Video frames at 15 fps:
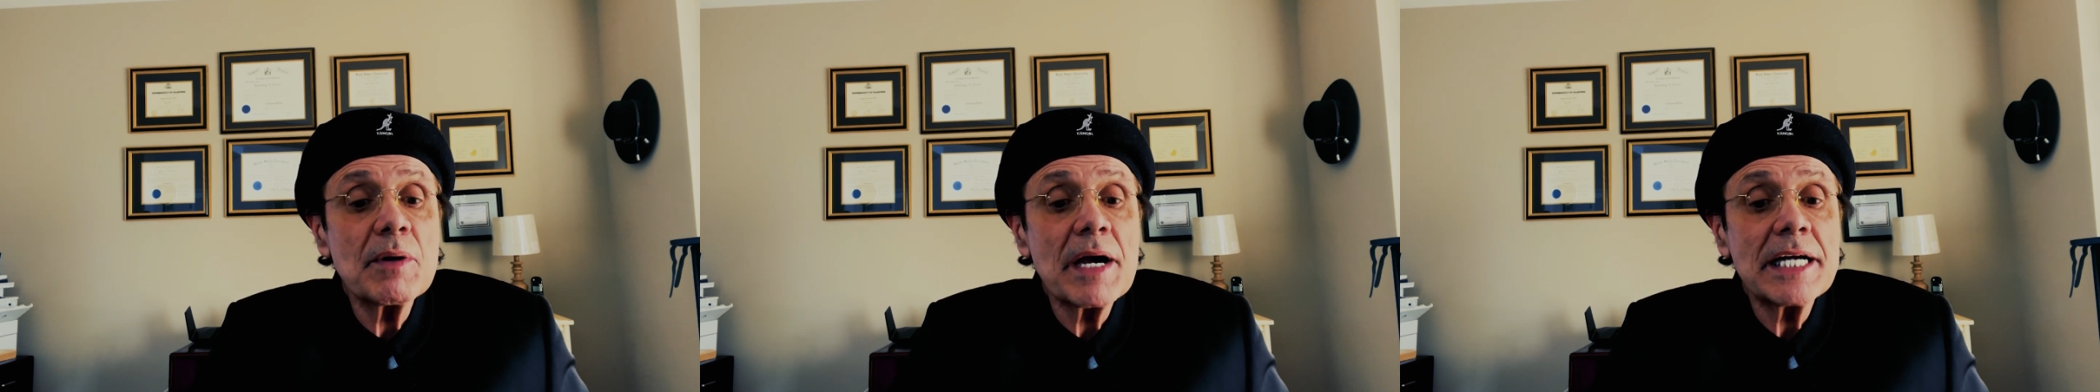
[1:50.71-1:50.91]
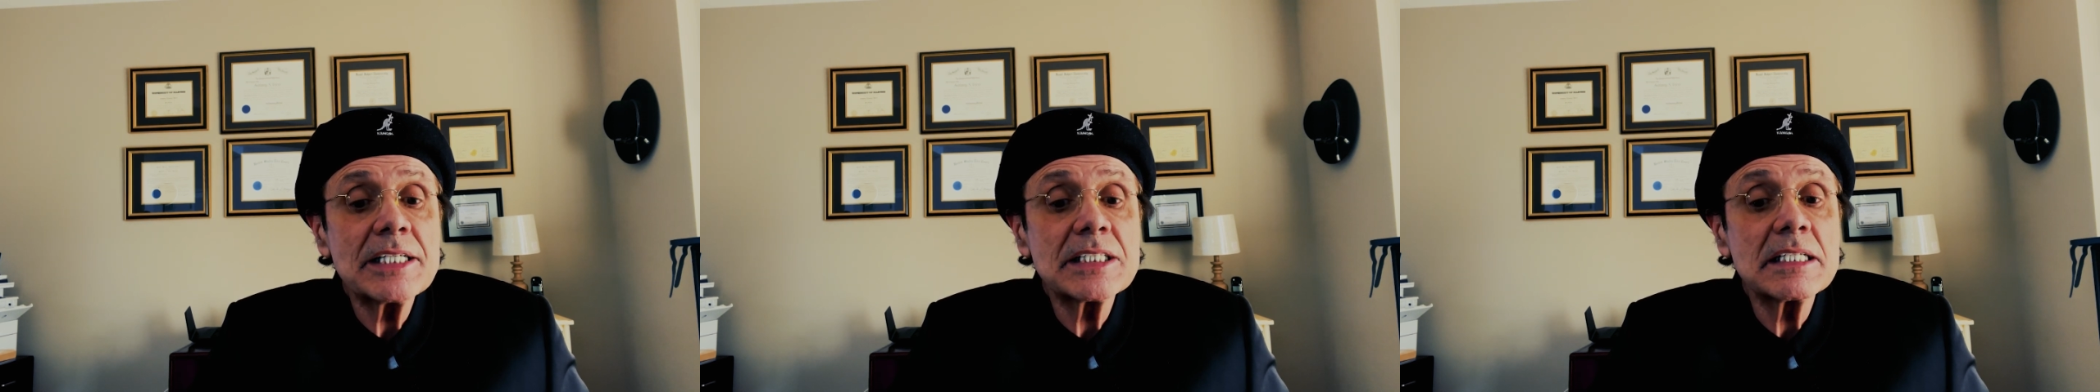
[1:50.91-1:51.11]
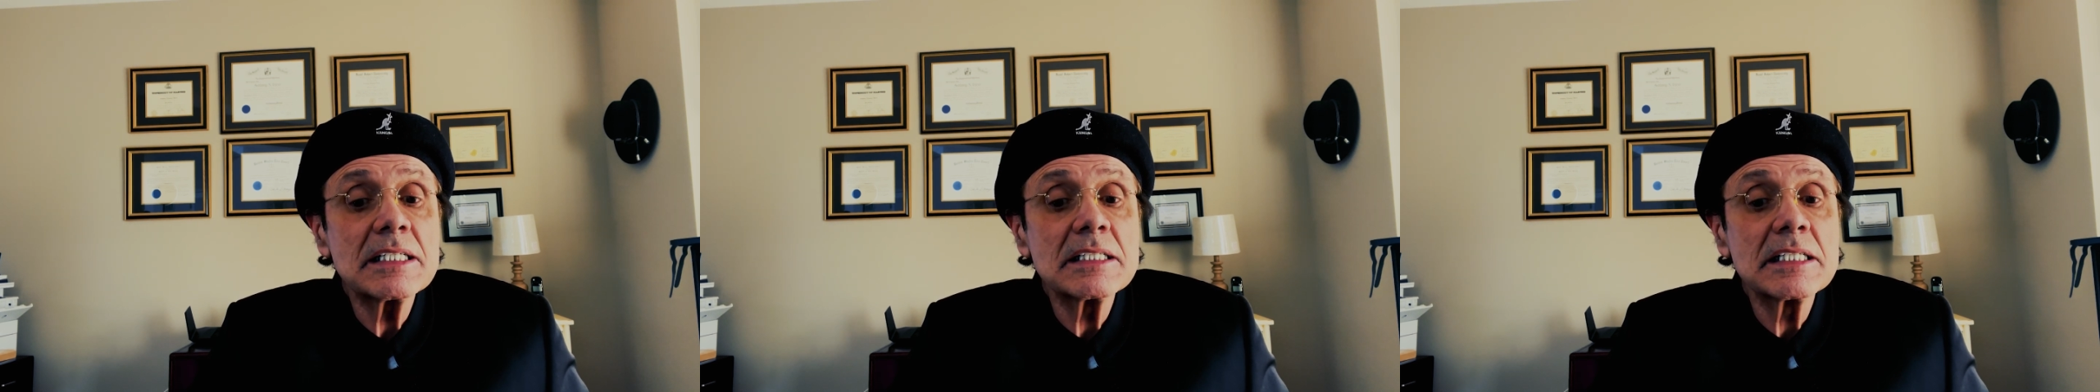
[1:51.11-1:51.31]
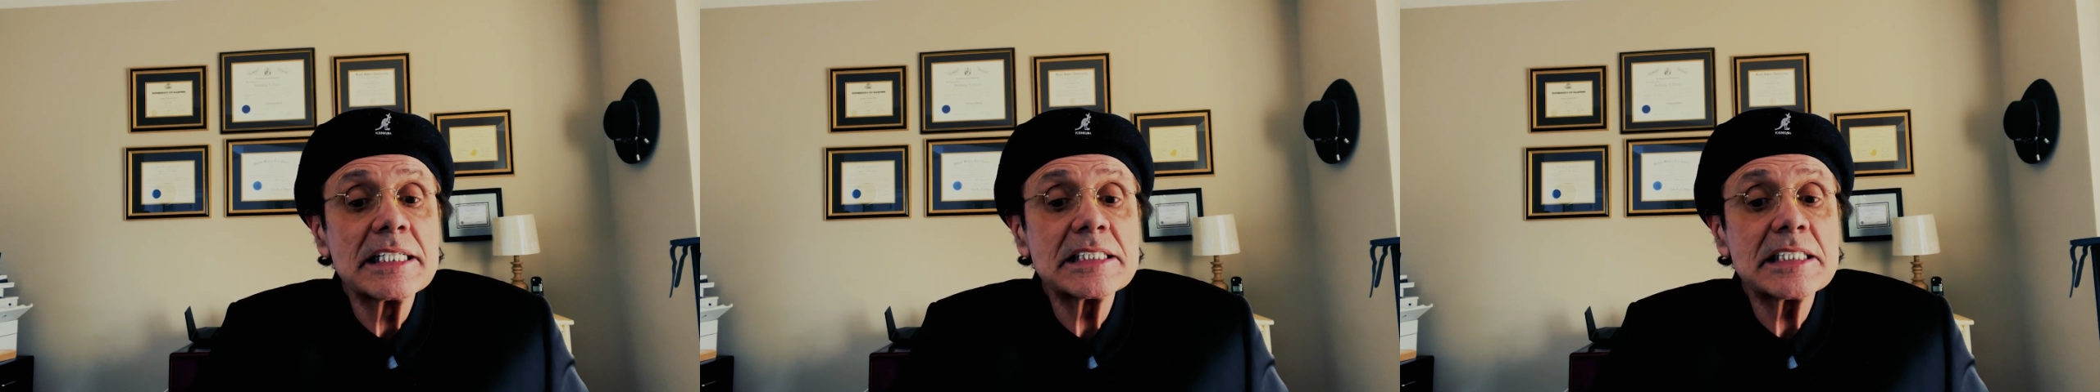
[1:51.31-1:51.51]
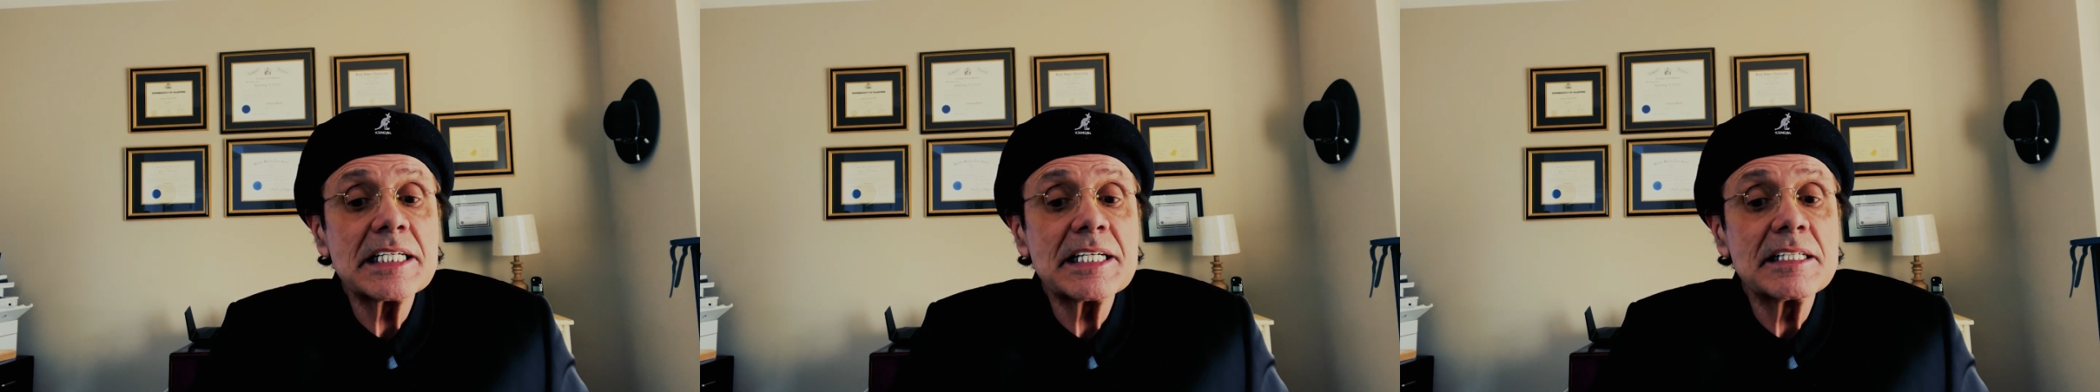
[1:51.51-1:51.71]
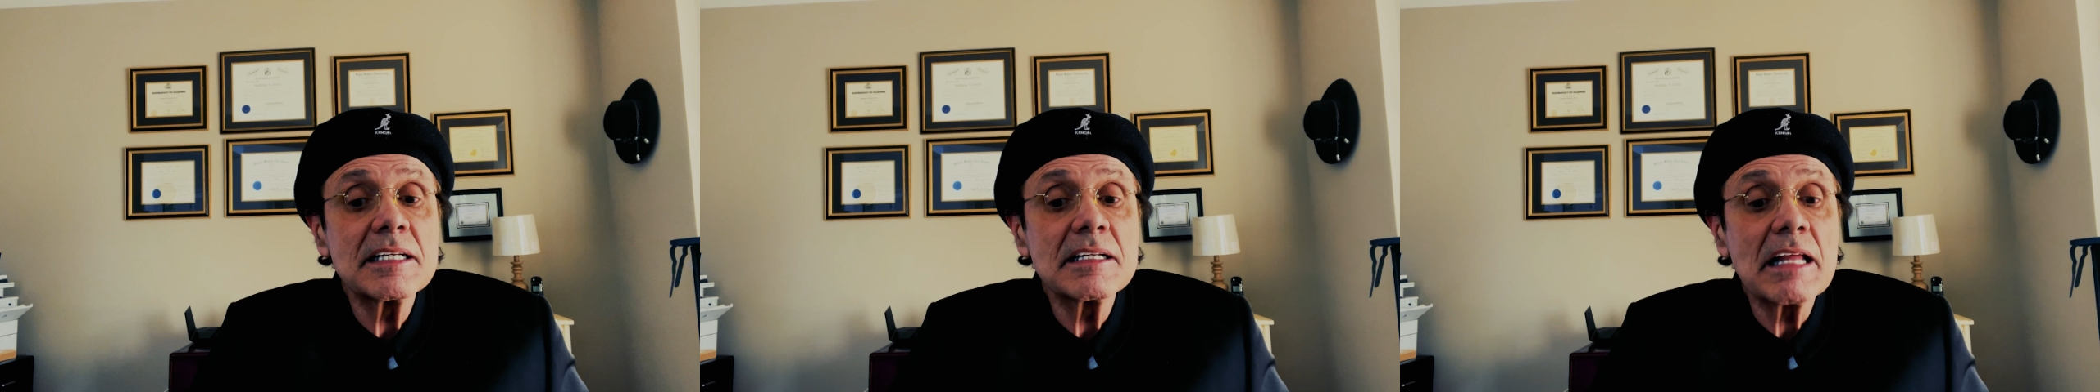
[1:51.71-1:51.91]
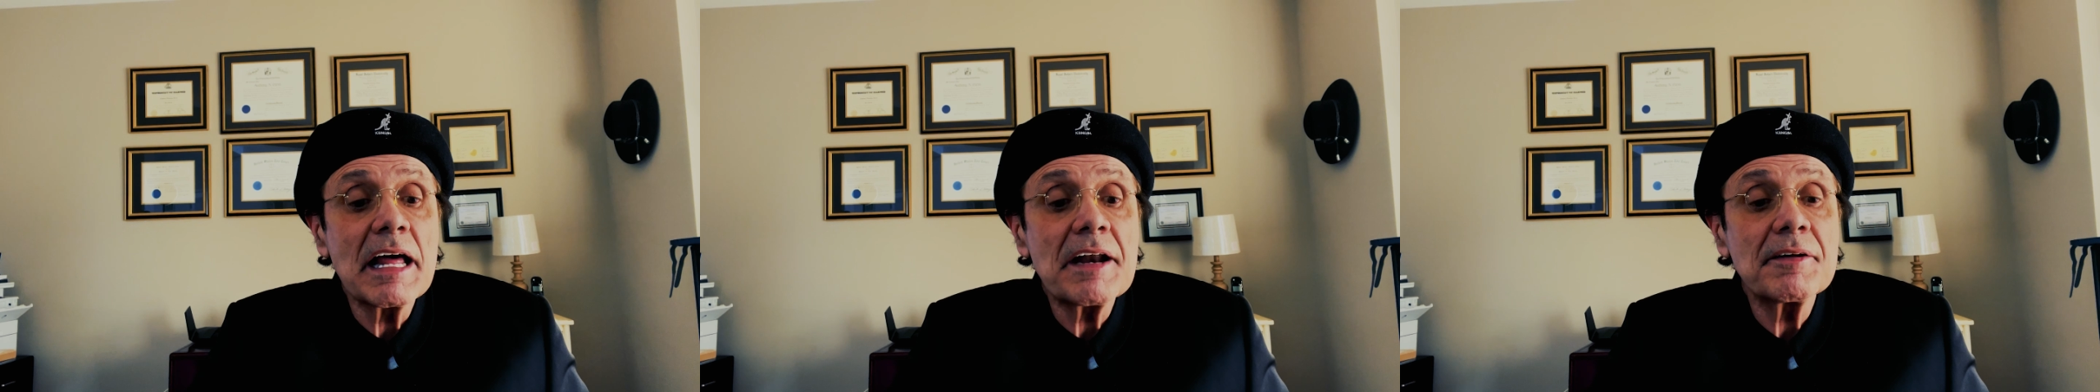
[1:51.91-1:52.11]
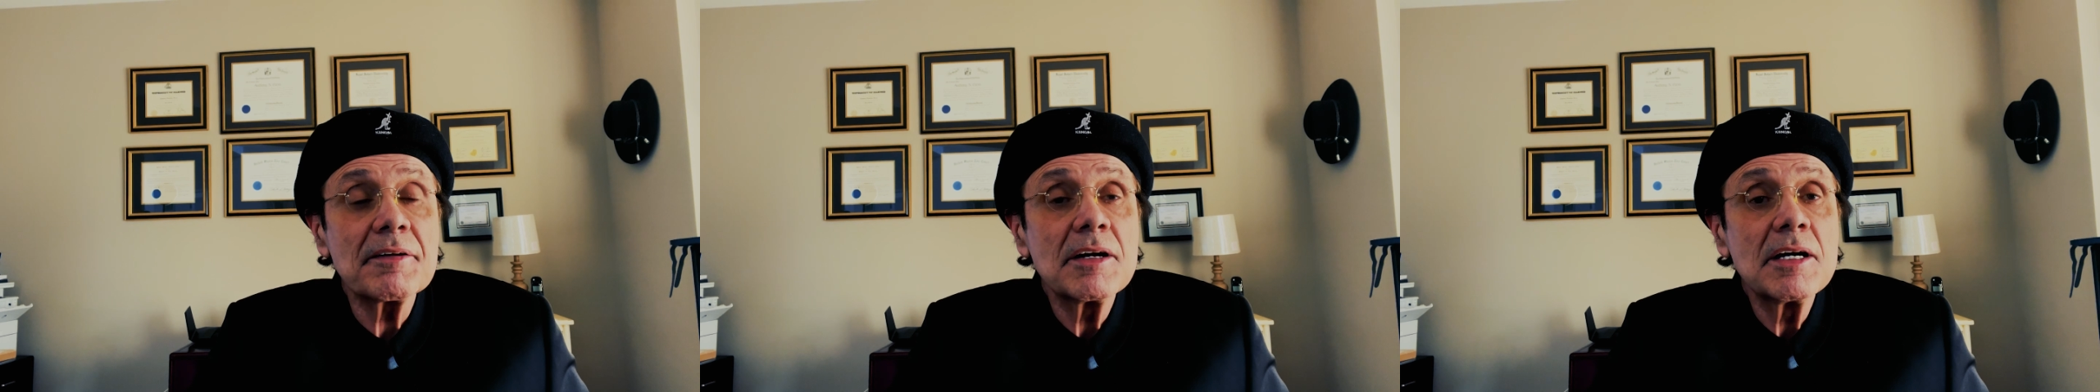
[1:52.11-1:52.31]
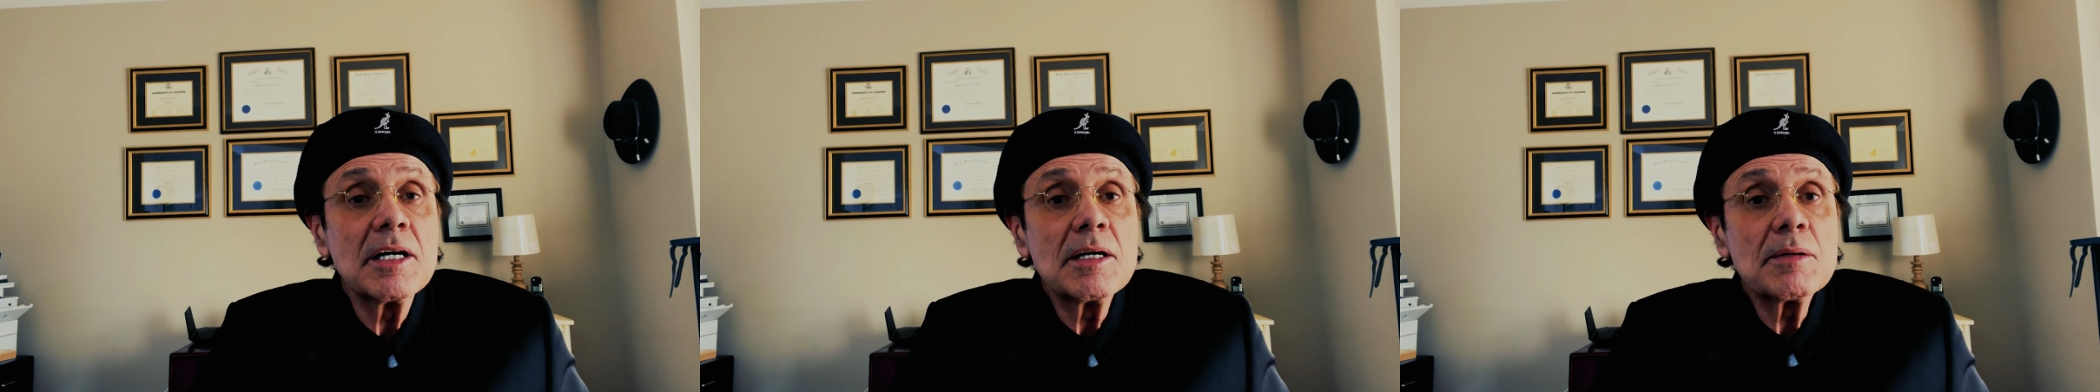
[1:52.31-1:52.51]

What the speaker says: agent listed in the letter